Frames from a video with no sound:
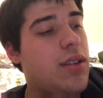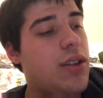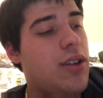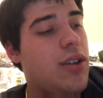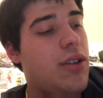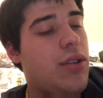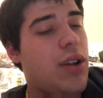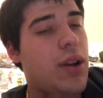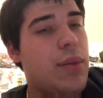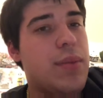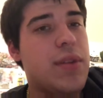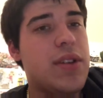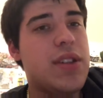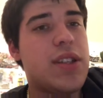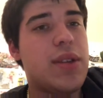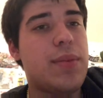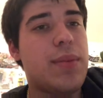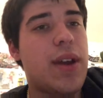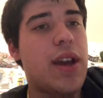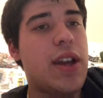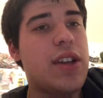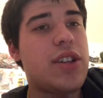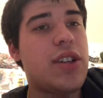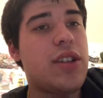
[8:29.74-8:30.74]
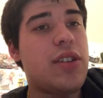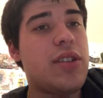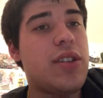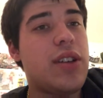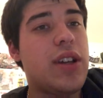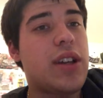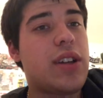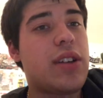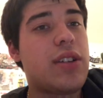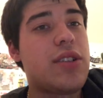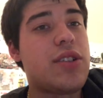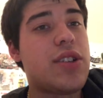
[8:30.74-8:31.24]
Oh, I missed a match.
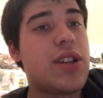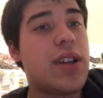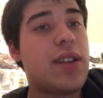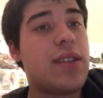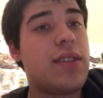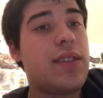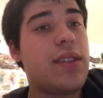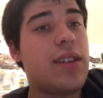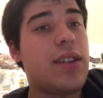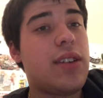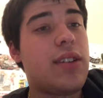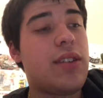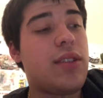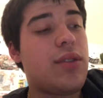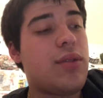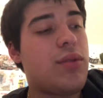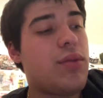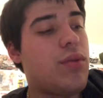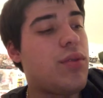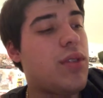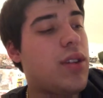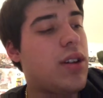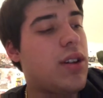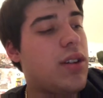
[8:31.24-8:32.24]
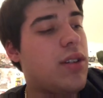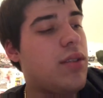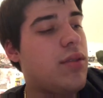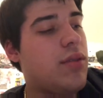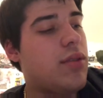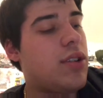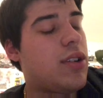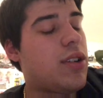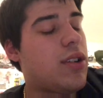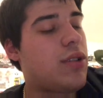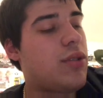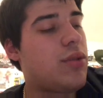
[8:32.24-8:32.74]
Undertaker and John Cena. Wow,
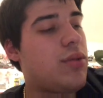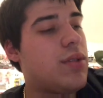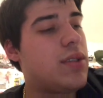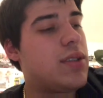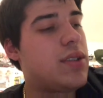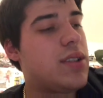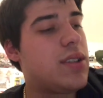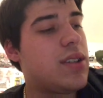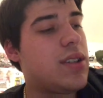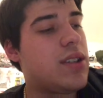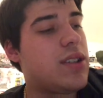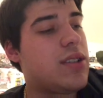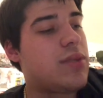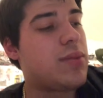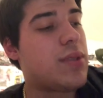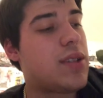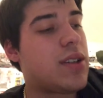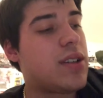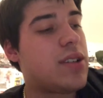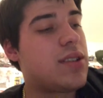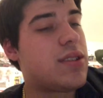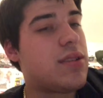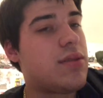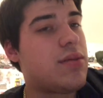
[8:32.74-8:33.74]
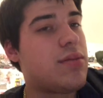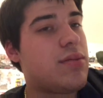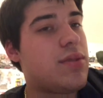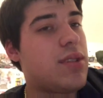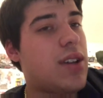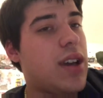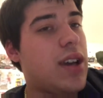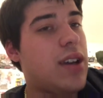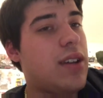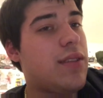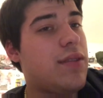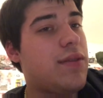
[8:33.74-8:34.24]
what a coincidence because of
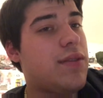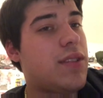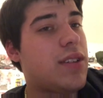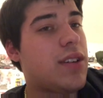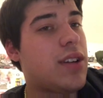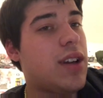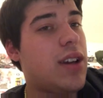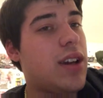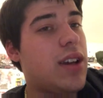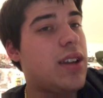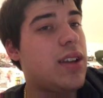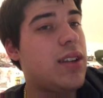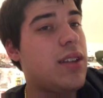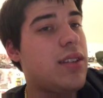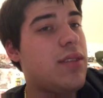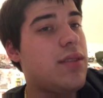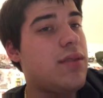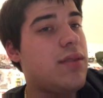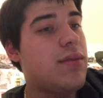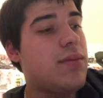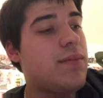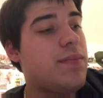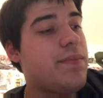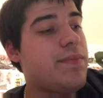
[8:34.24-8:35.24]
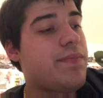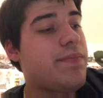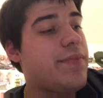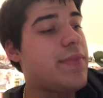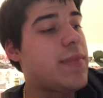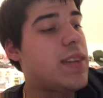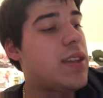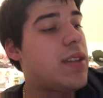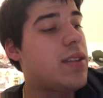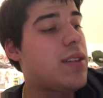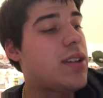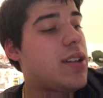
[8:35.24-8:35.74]
I forgot
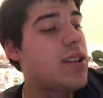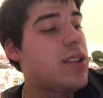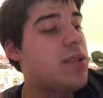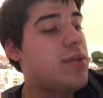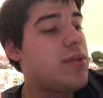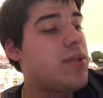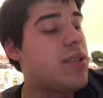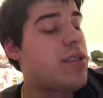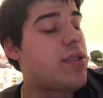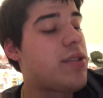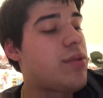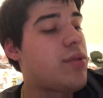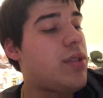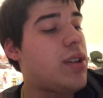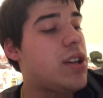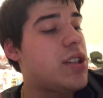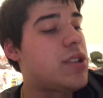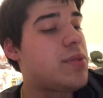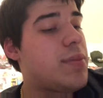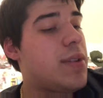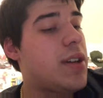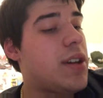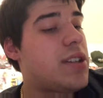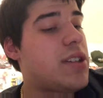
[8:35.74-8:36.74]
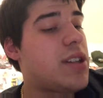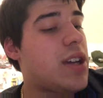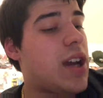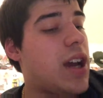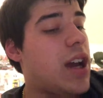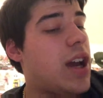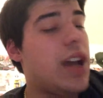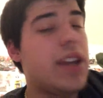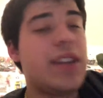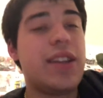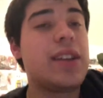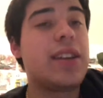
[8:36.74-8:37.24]
because it was a squash match.
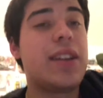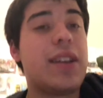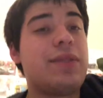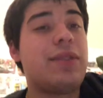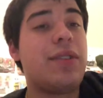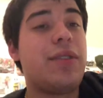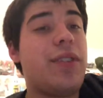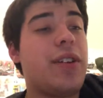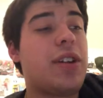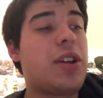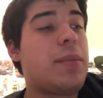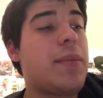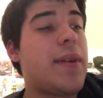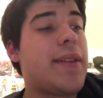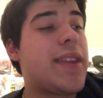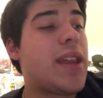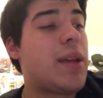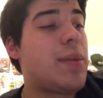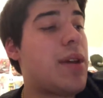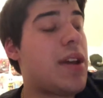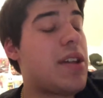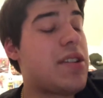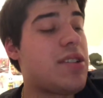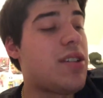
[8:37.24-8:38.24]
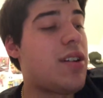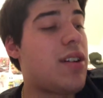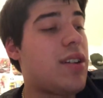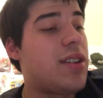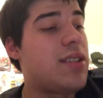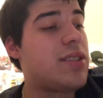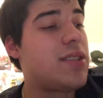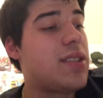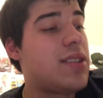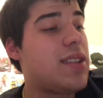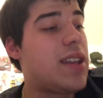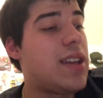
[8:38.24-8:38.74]
I didn't give a fuck about that match,
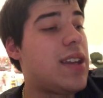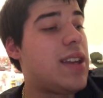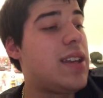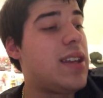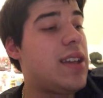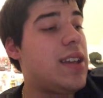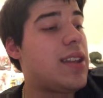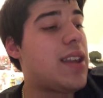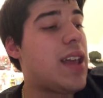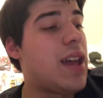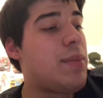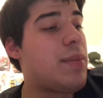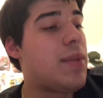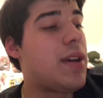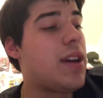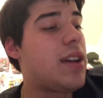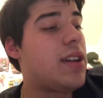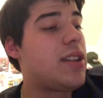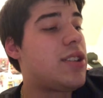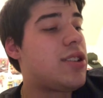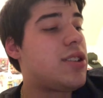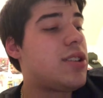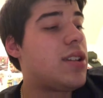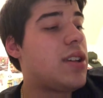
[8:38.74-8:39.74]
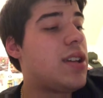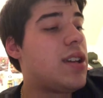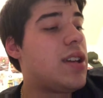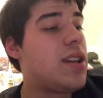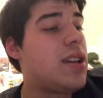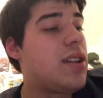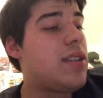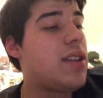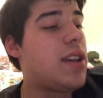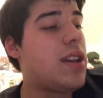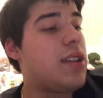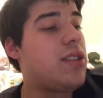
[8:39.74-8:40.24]
honestly. They didn't need that match.
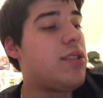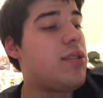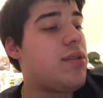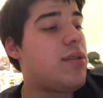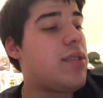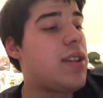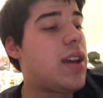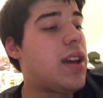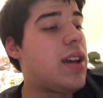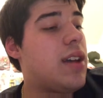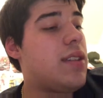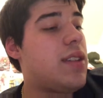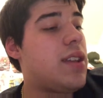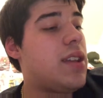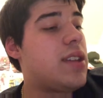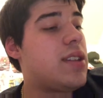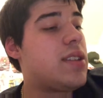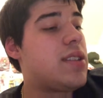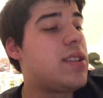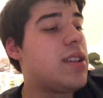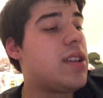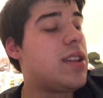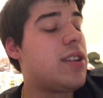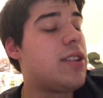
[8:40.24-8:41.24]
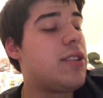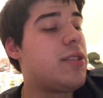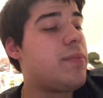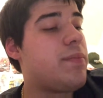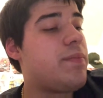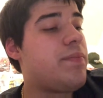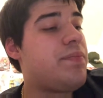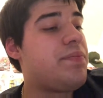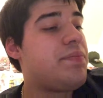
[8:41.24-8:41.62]
They knew that. They just did it